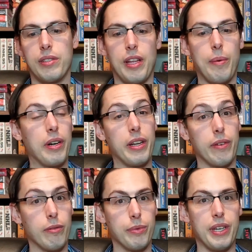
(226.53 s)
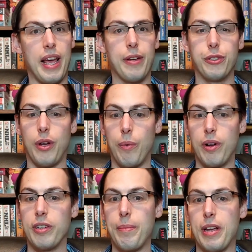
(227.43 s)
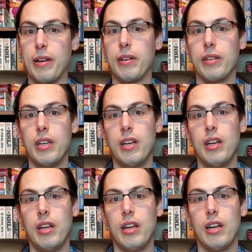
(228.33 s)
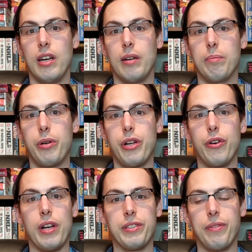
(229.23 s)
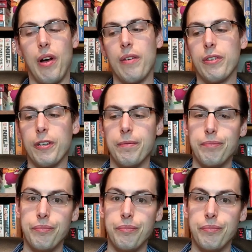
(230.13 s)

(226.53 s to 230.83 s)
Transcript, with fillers: They wanted to get rid of them today, so I wanted to make a Uh, pretty aggressive offer.